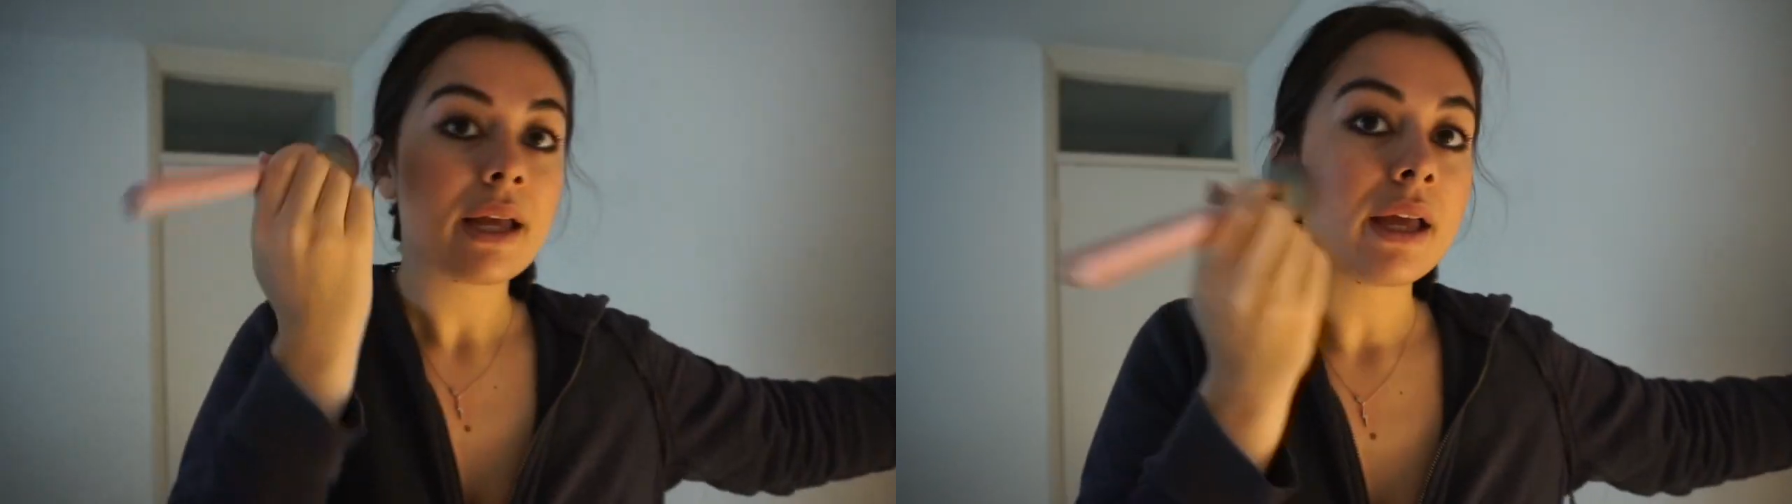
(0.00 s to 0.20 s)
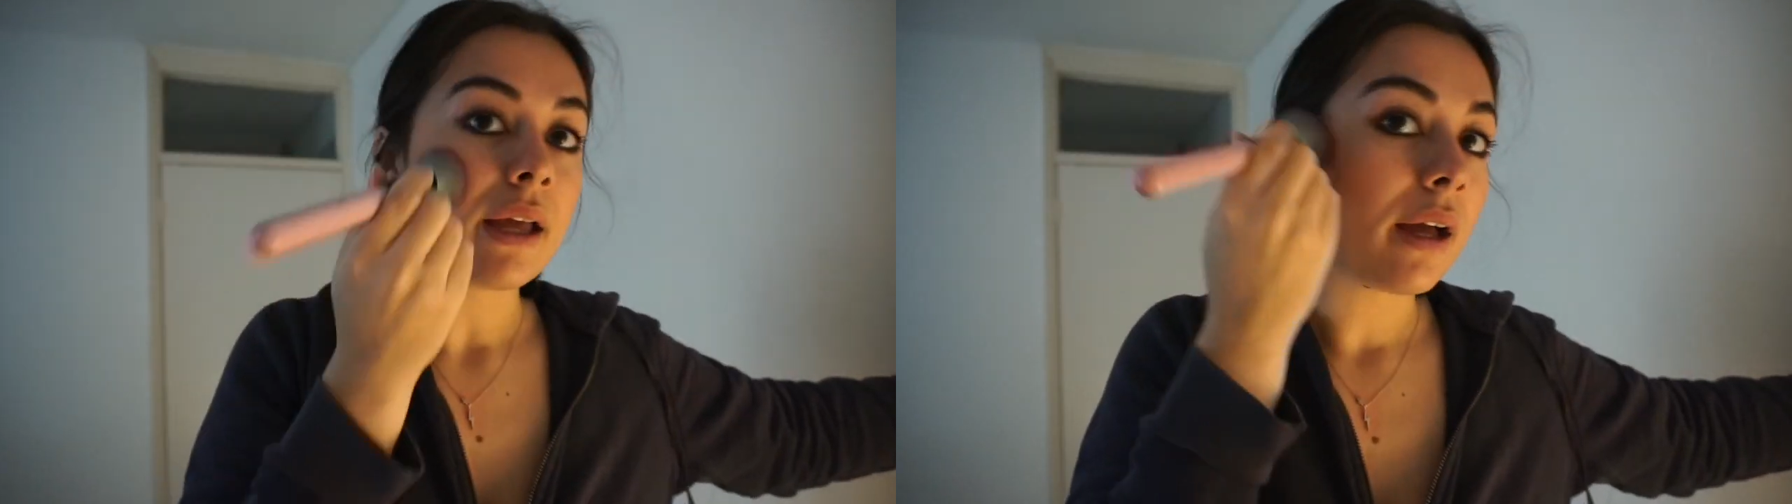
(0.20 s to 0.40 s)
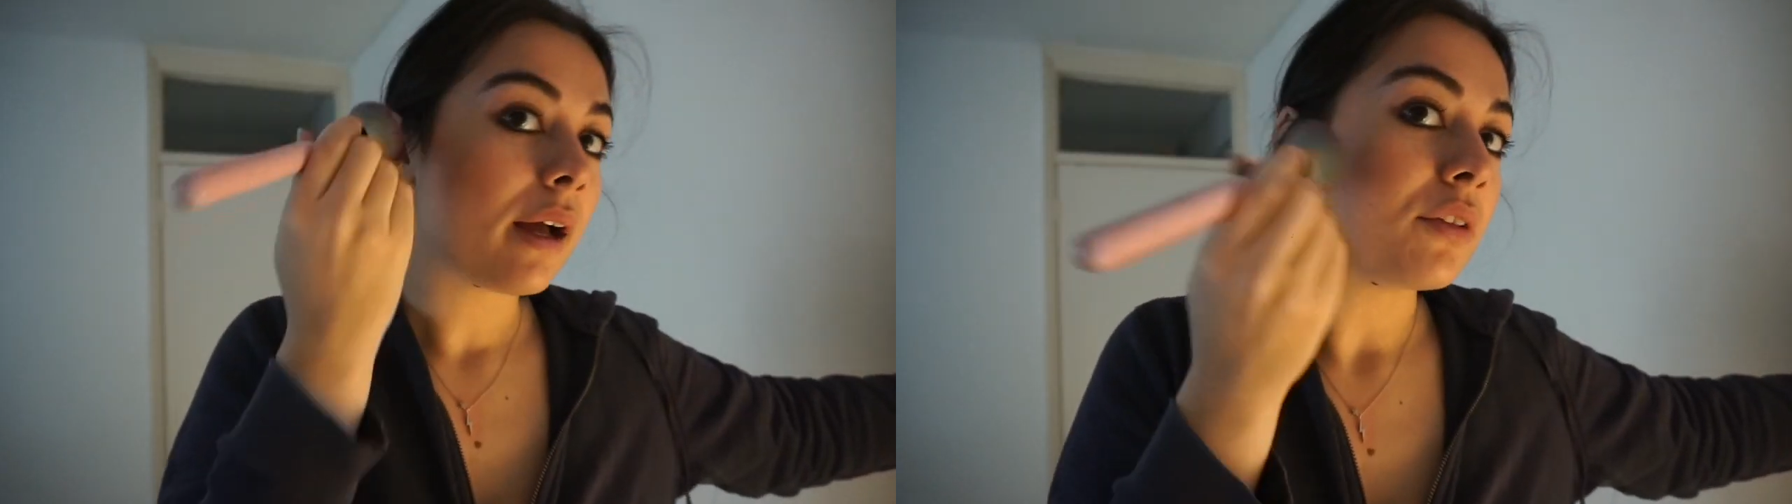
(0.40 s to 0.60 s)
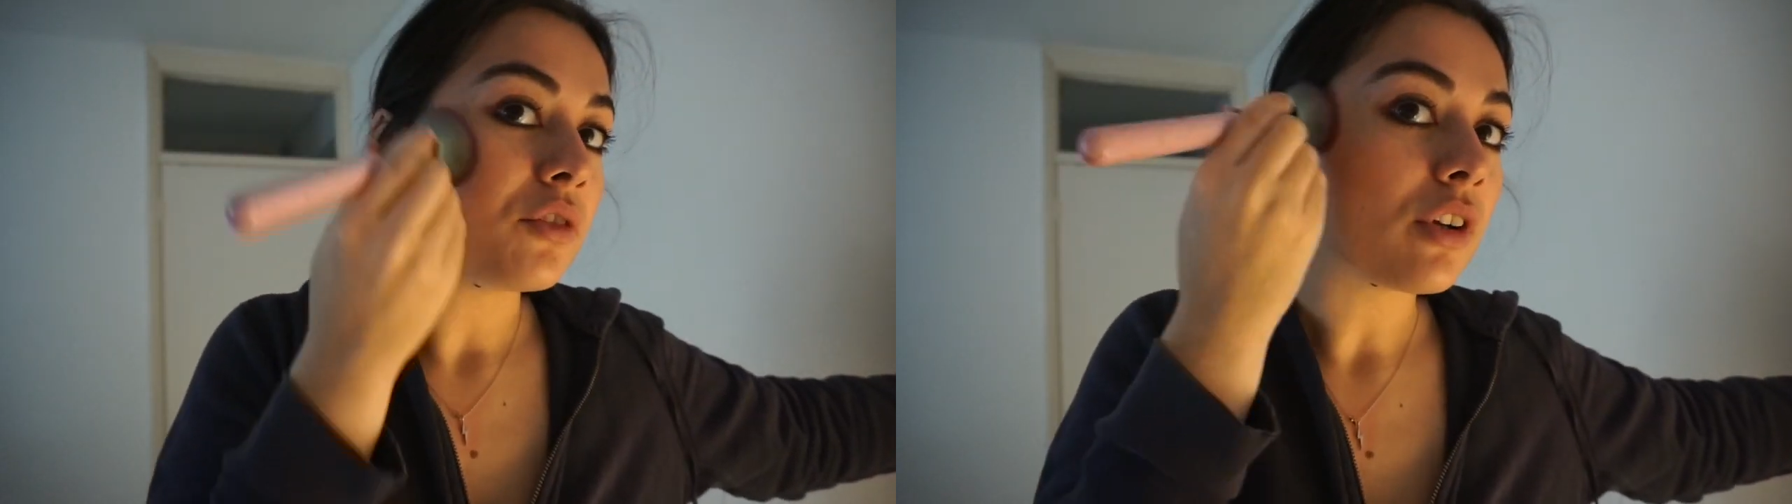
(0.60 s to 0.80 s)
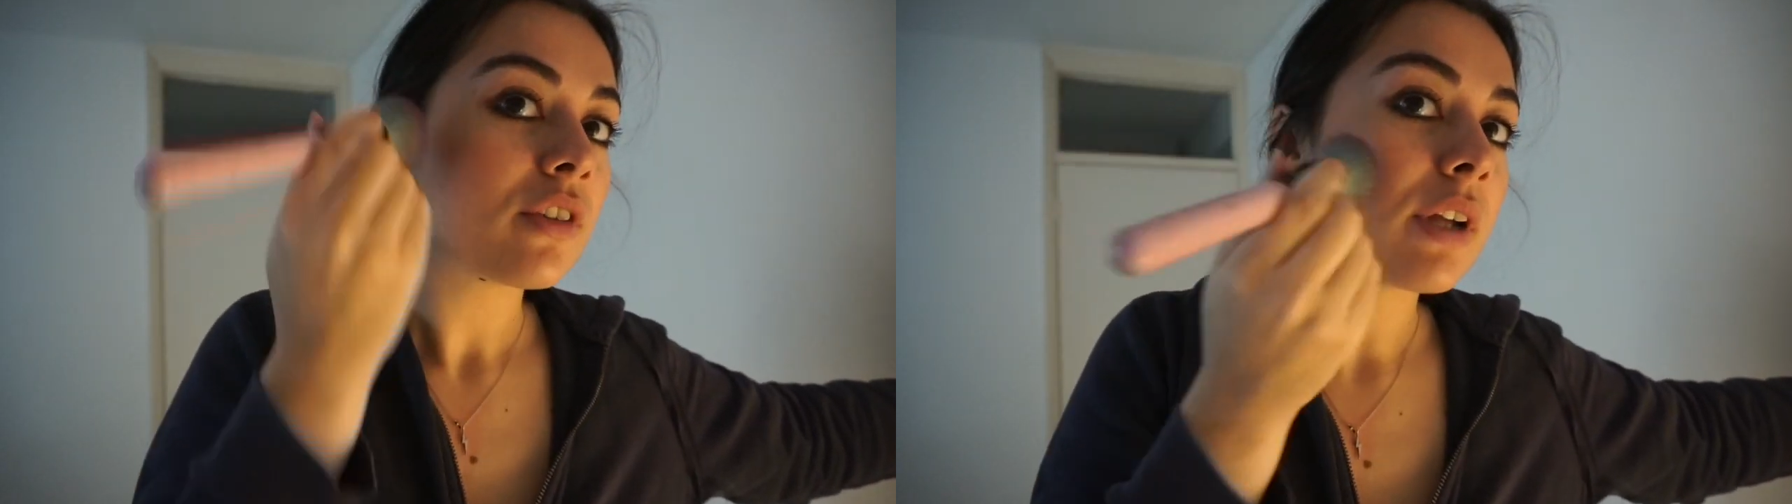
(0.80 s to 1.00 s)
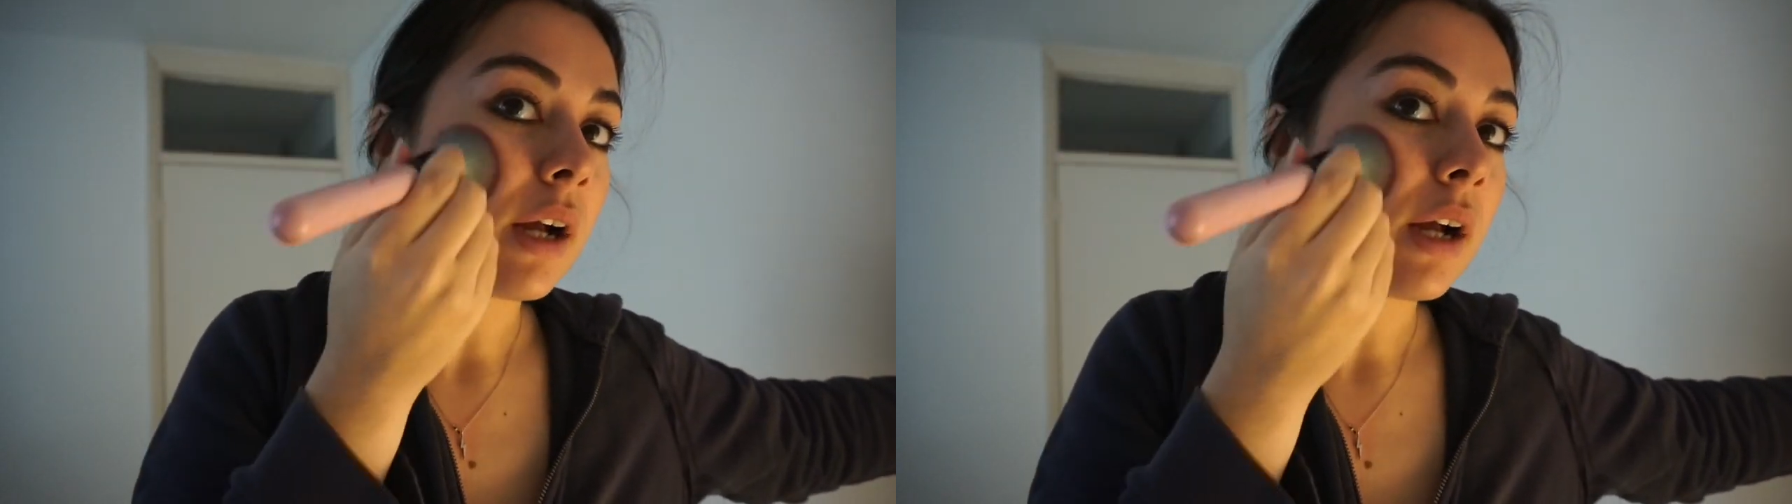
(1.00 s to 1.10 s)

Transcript: here, I'm just